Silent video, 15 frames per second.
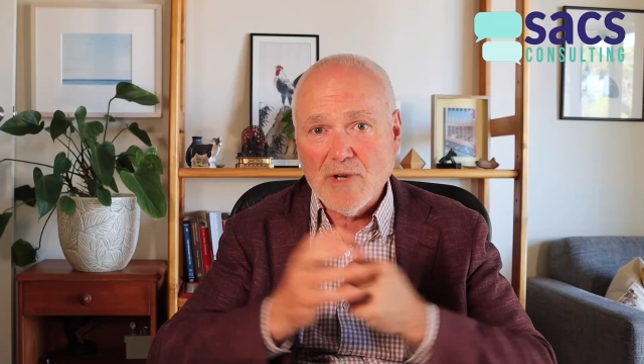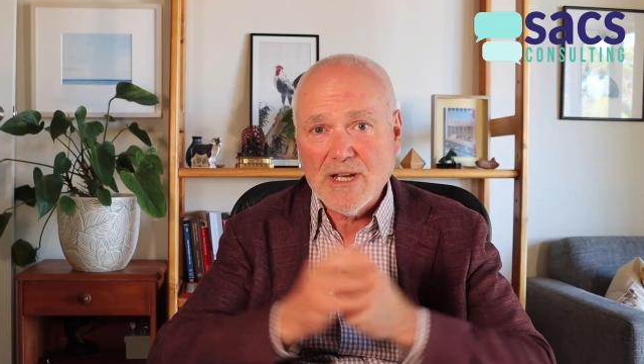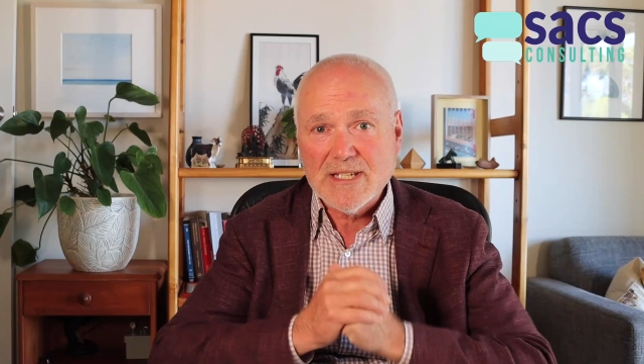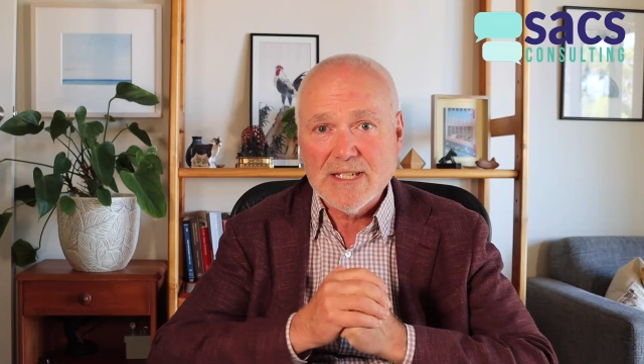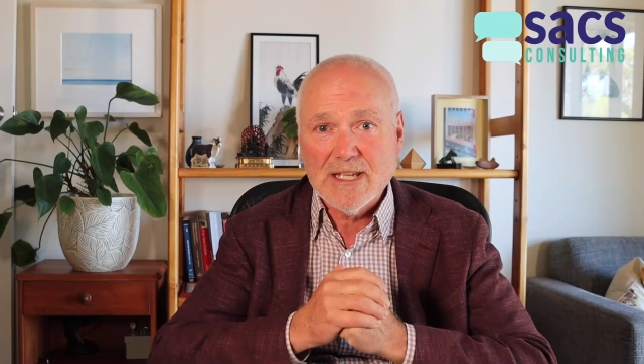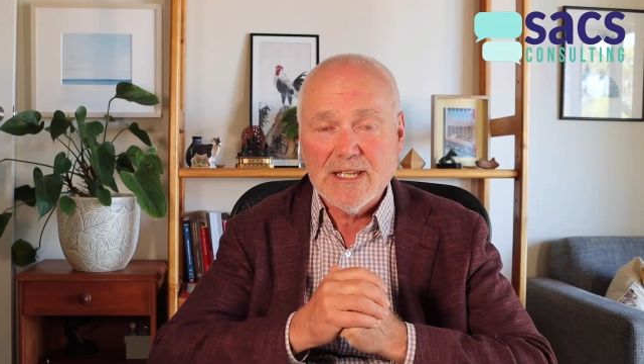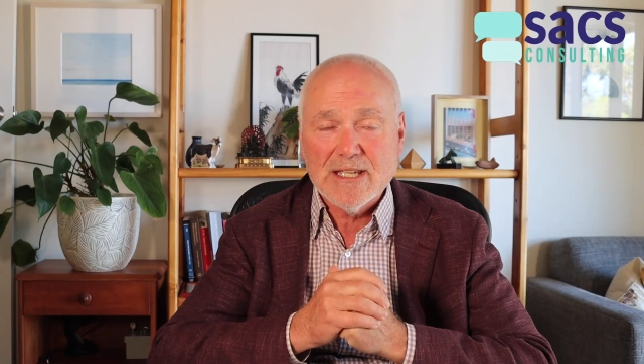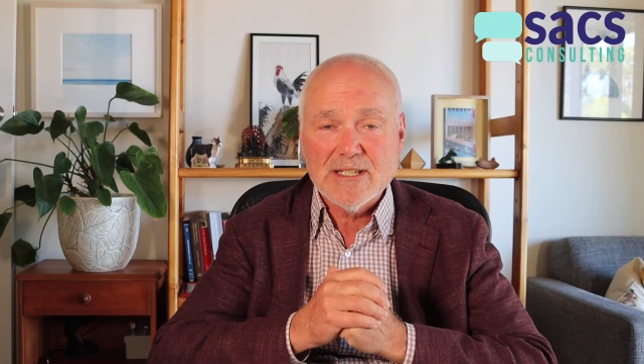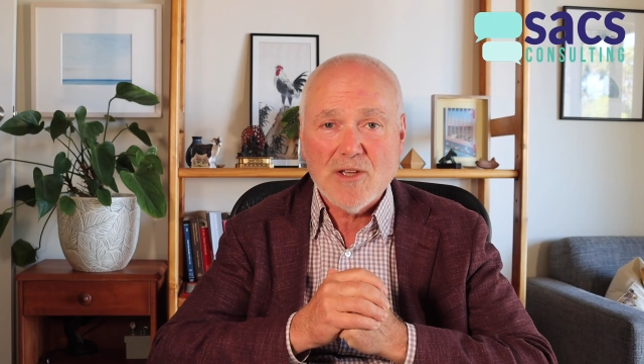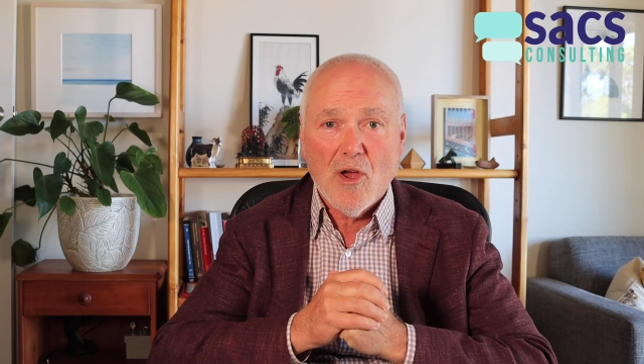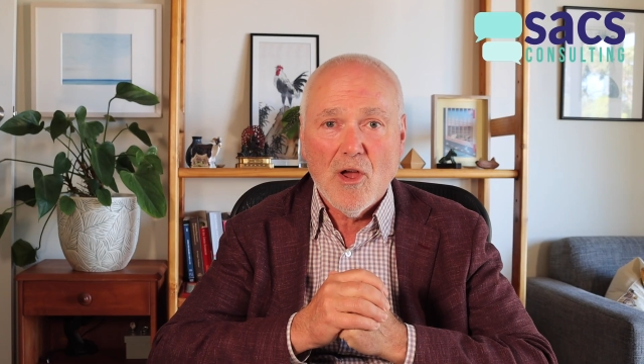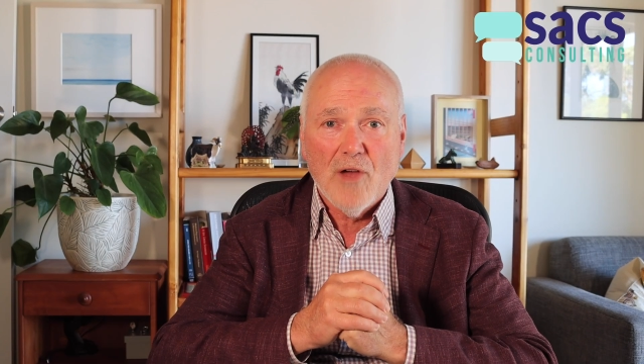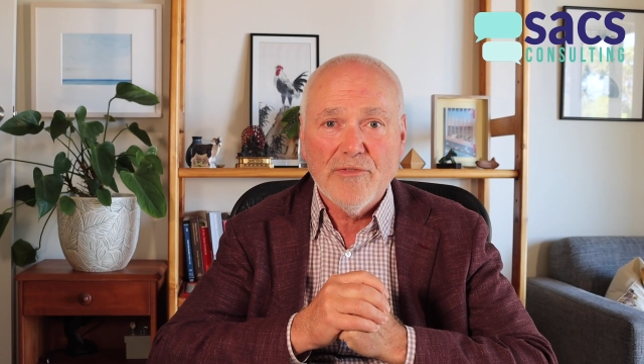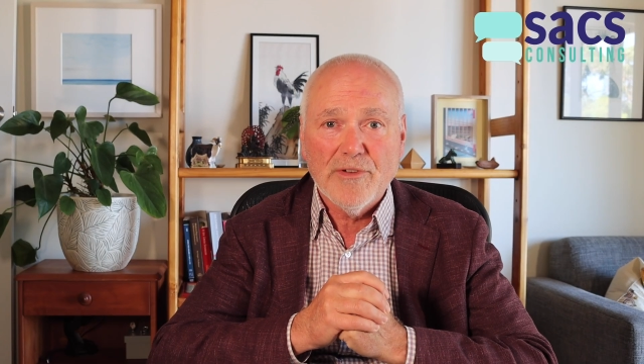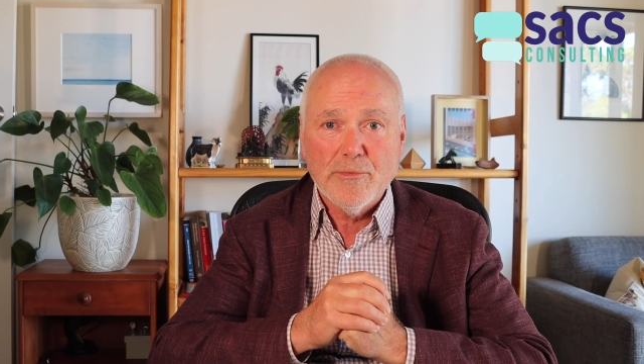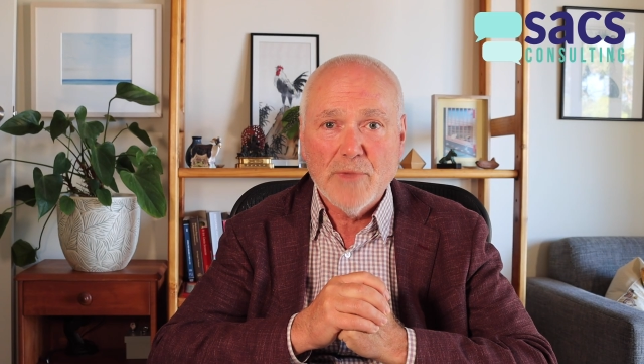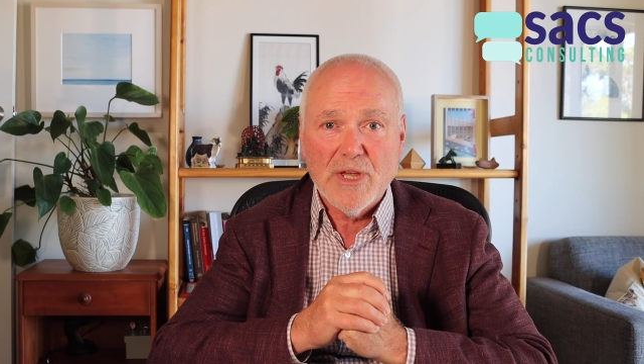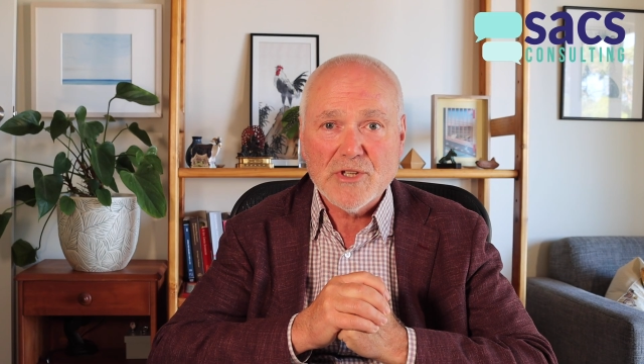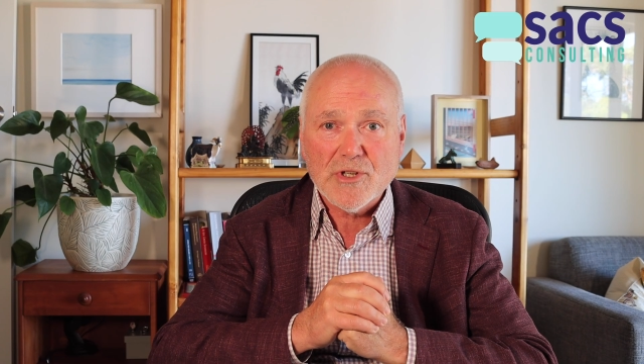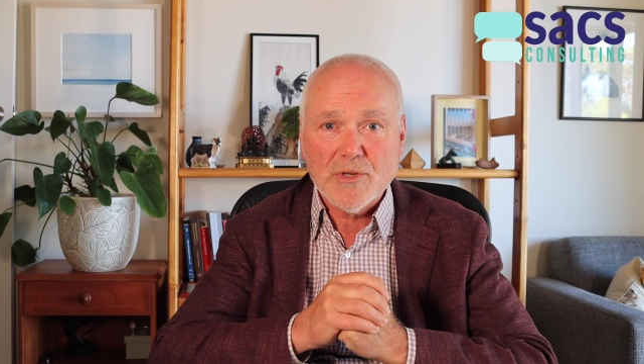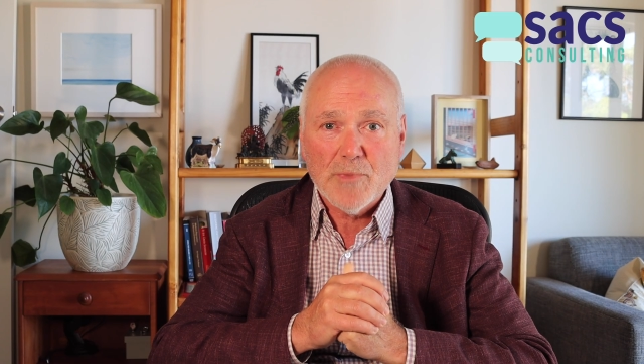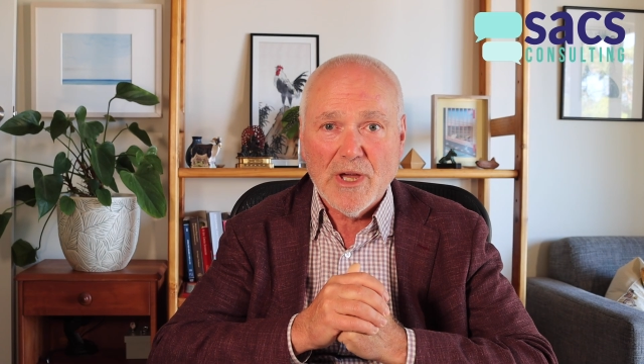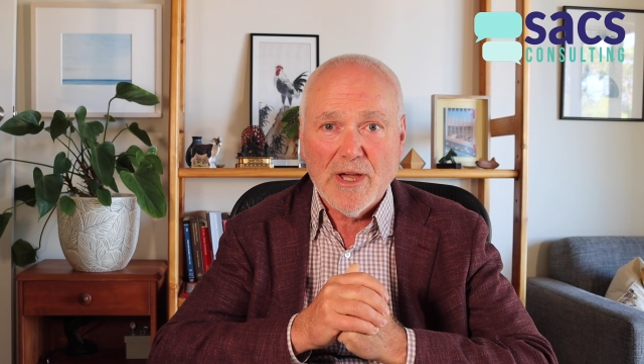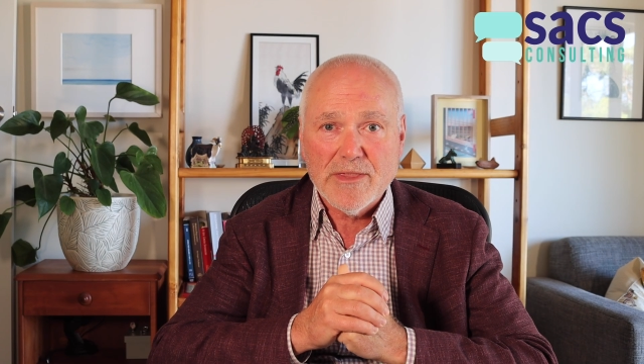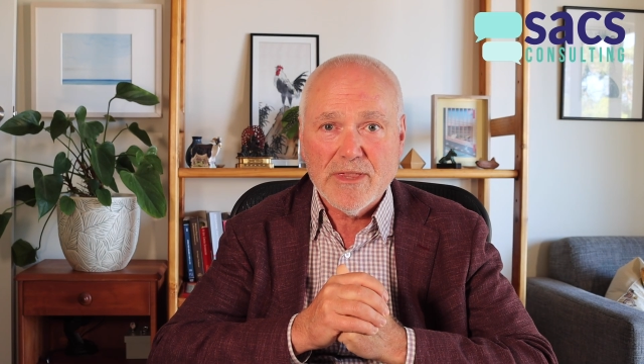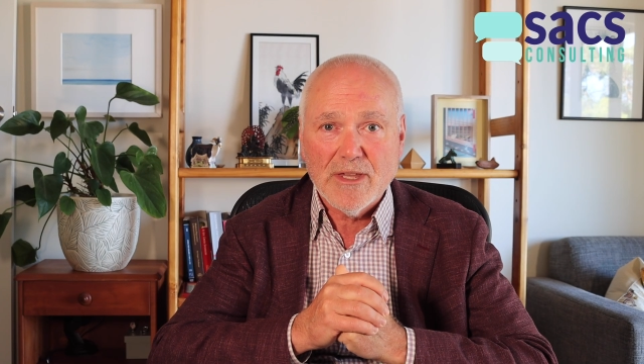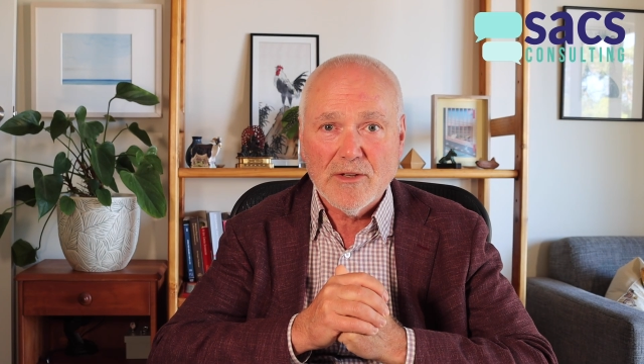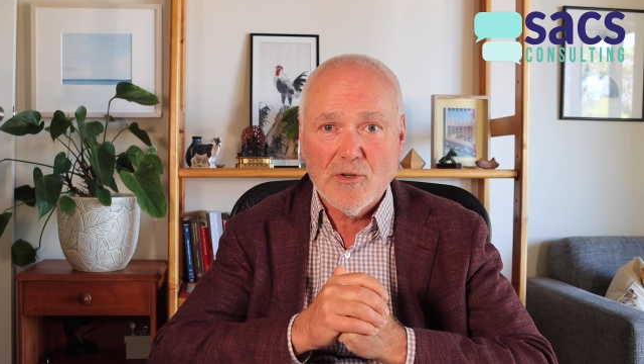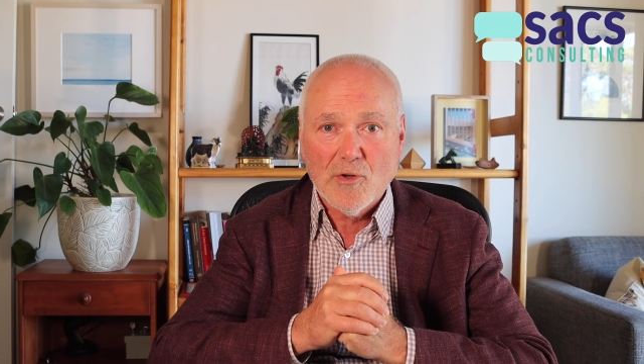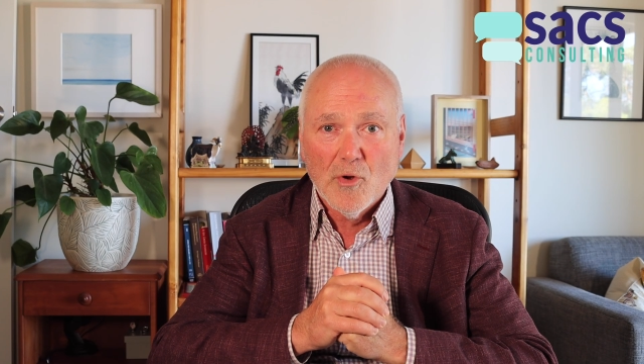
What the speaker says: reasoning is often measured by a thing